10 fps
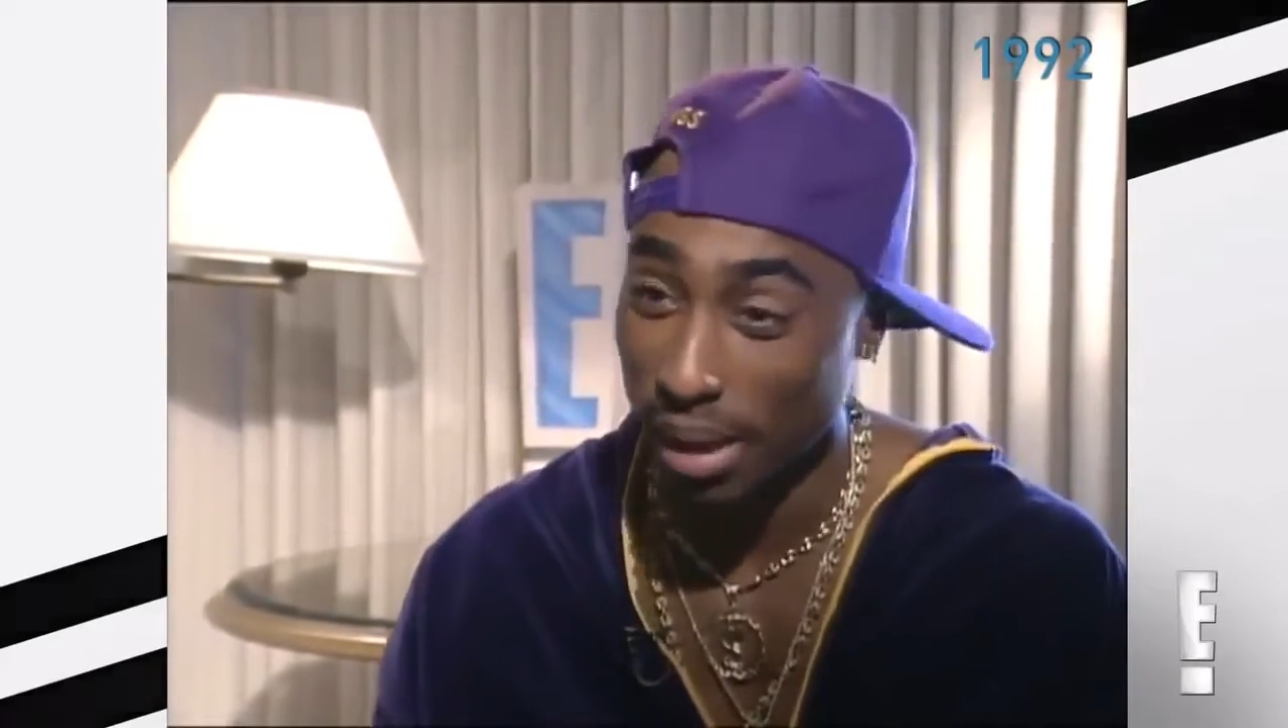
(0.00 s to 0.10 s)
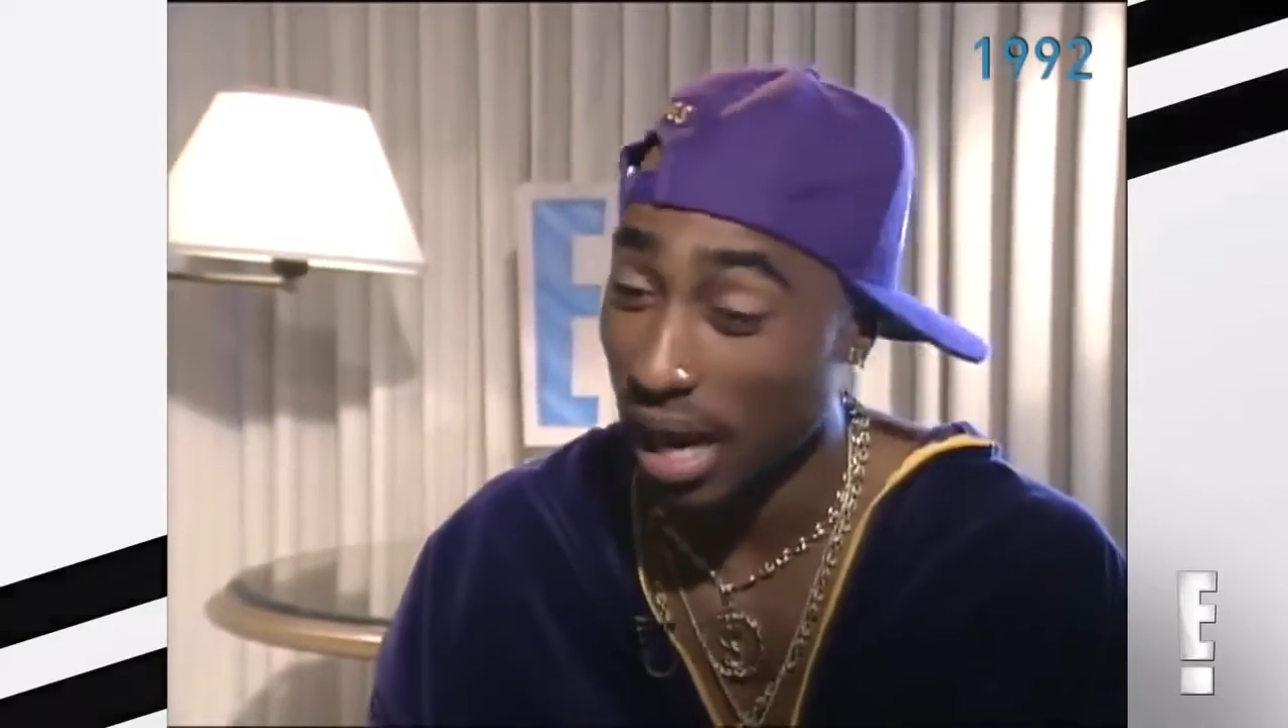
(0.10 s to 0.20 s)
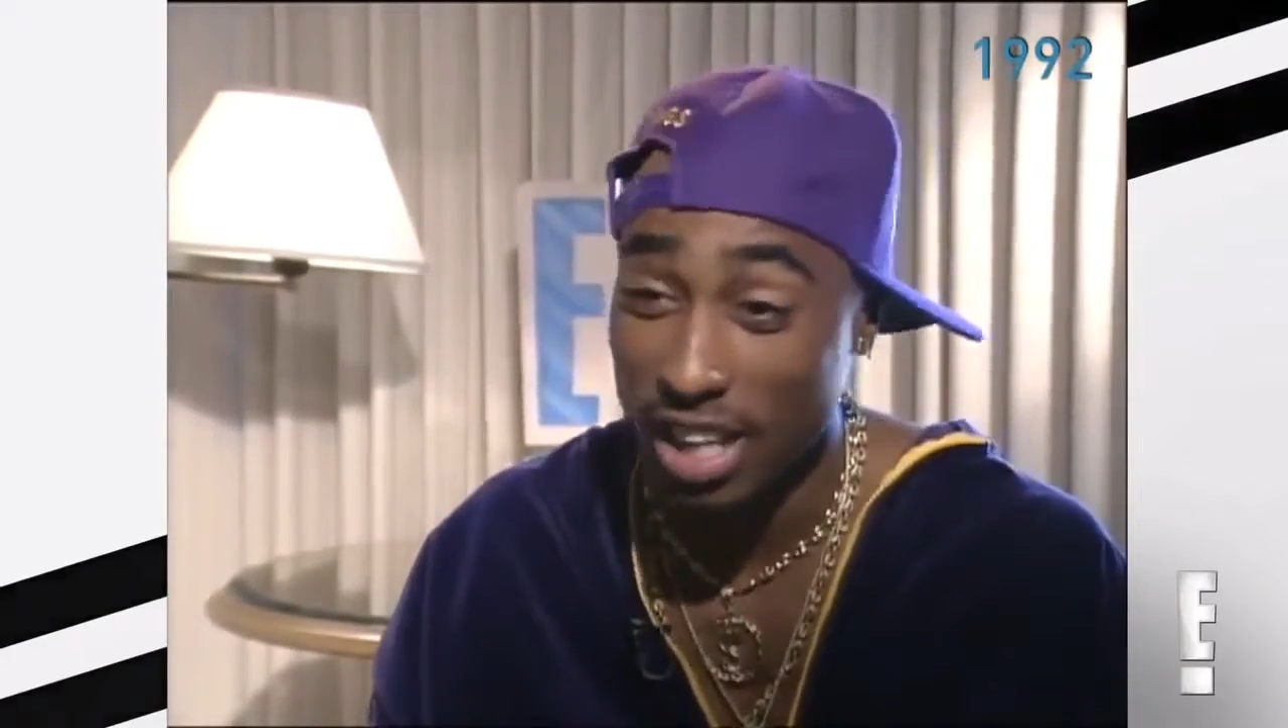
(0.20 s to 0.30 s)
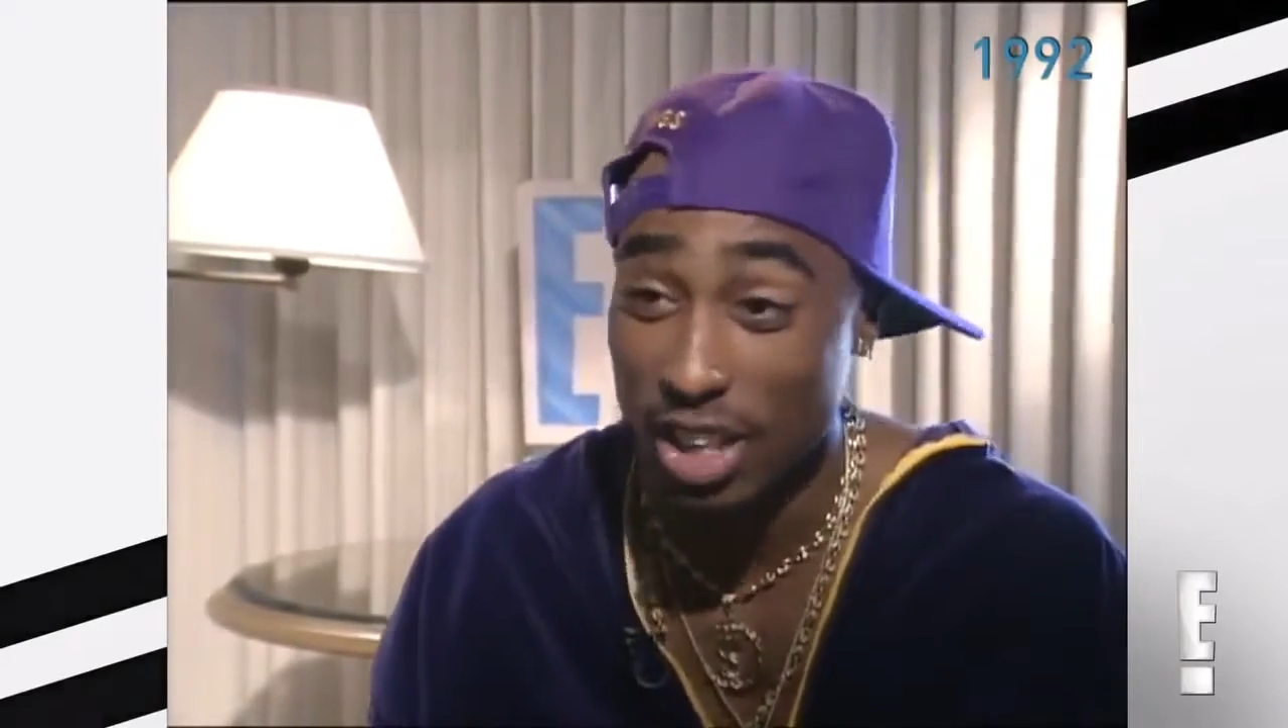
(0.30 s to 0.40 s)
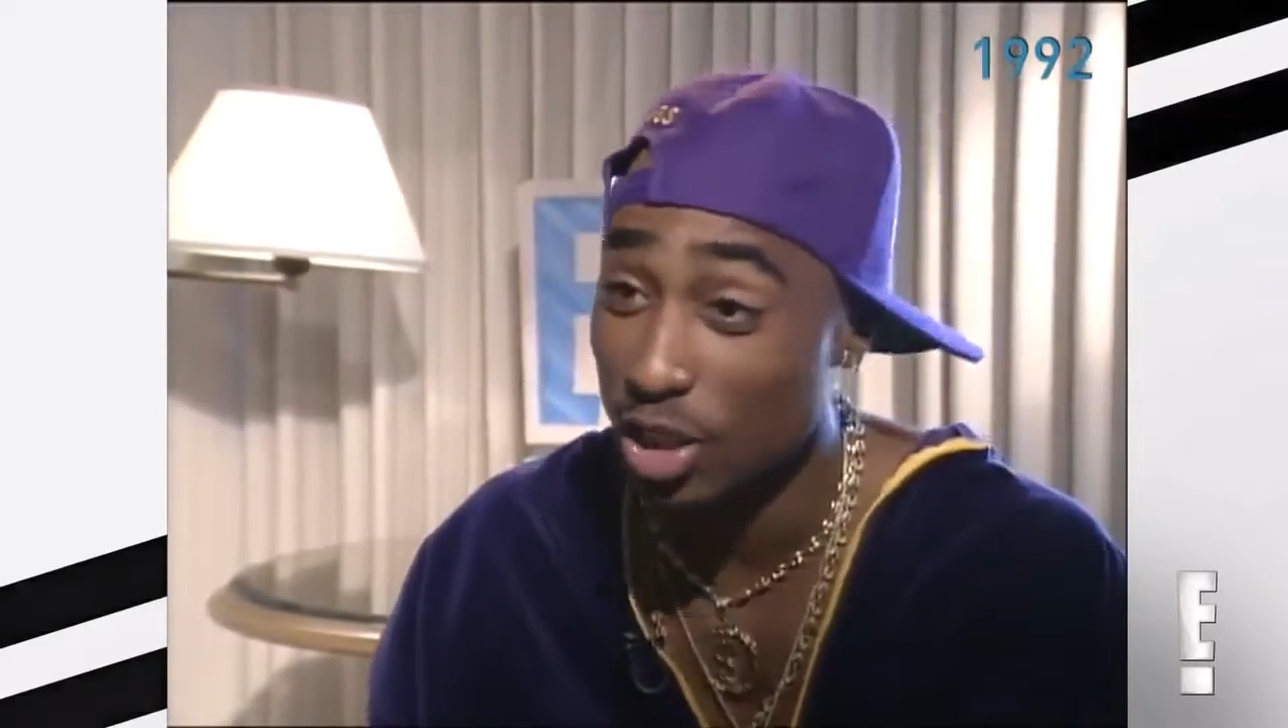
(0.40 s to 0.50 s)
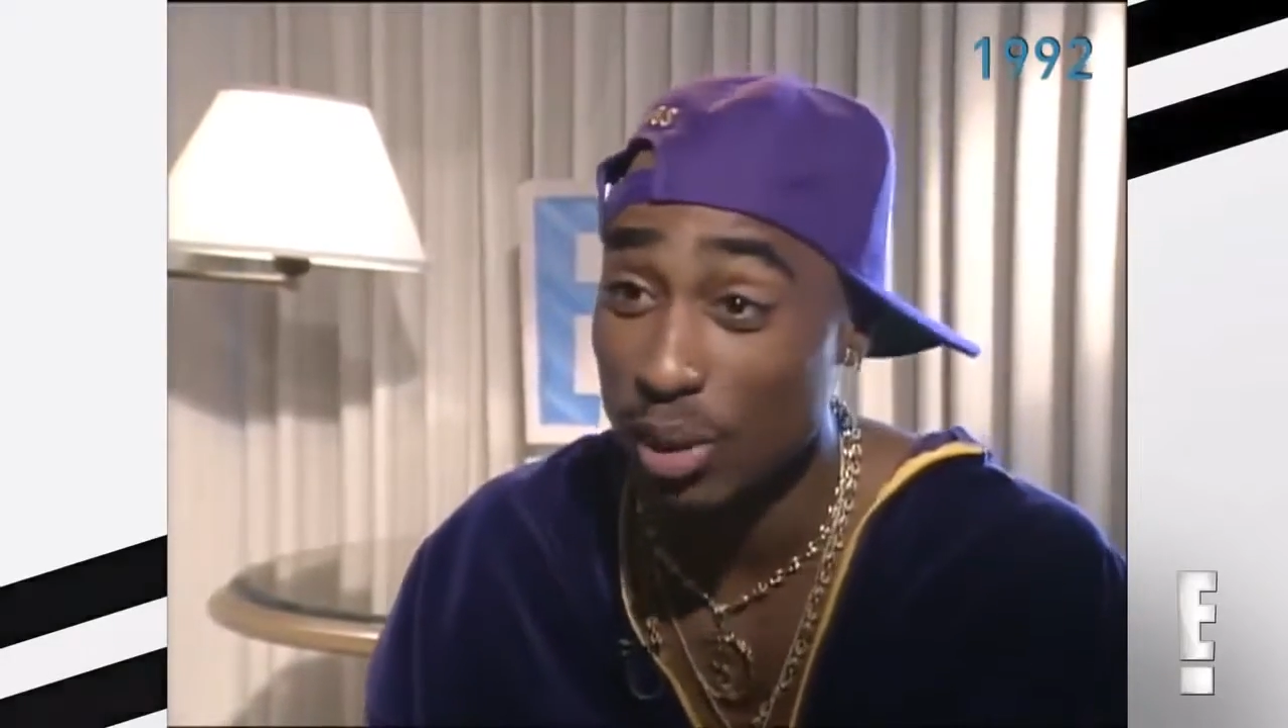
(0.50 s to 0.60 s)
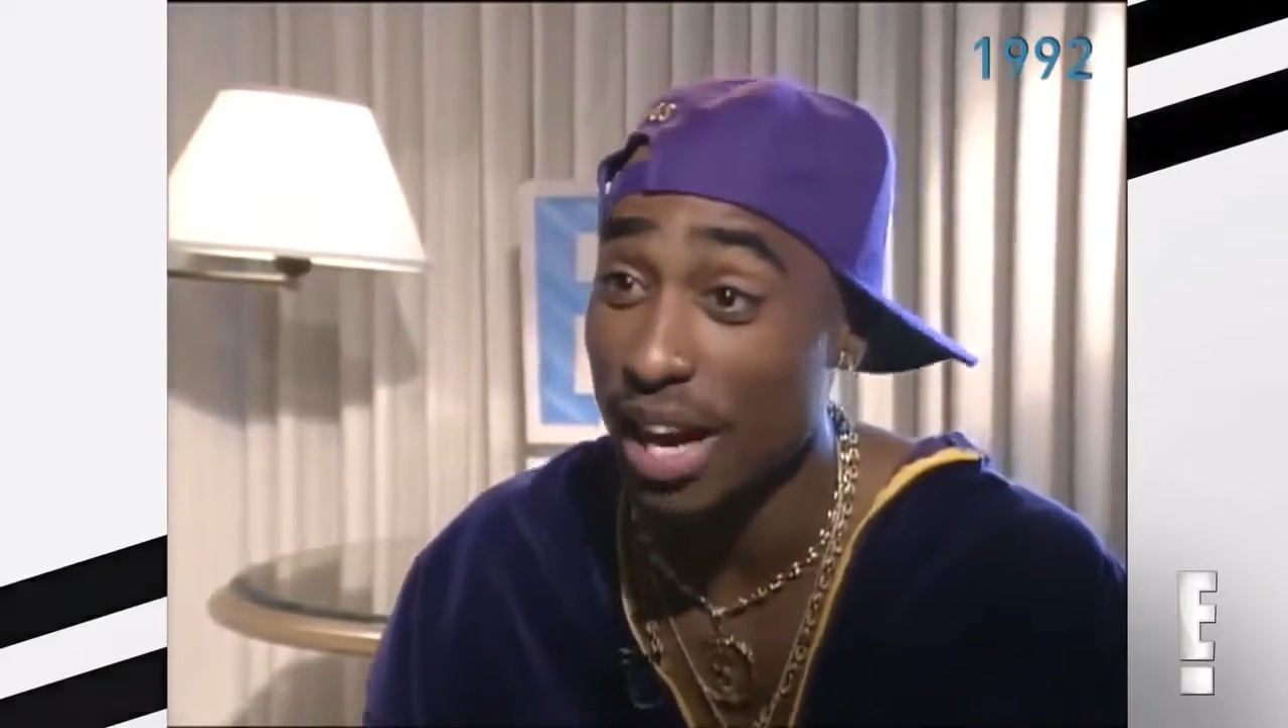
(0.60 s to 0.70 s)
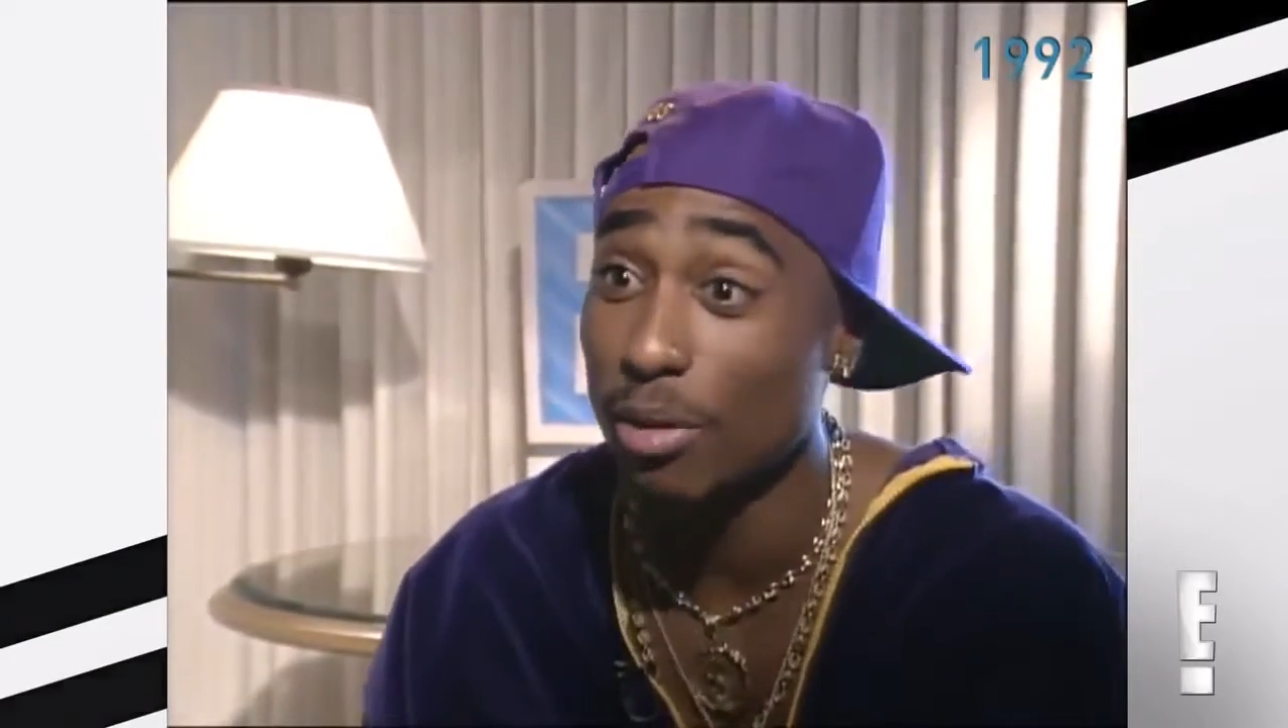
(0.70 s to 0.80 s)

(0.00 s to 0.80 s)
but I couldn't do that